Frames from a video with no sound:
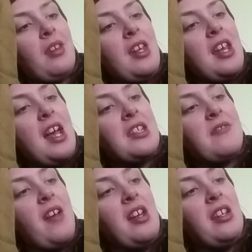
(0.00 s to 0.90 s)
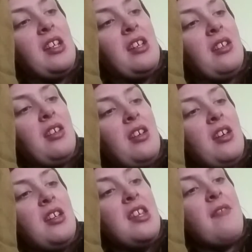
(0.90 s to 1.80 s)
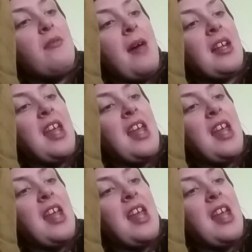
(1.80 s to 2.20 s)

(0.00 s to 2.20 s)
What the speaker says: he asked finally. "Never mind,